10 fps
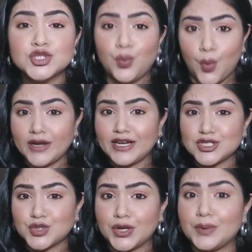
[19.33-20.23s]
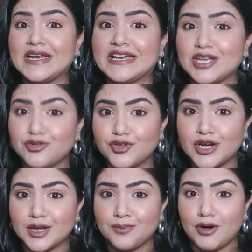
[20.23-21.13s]
So what is going to be
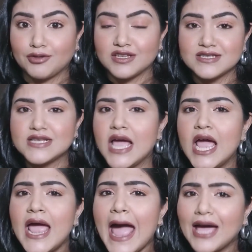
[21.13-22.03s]
different about this?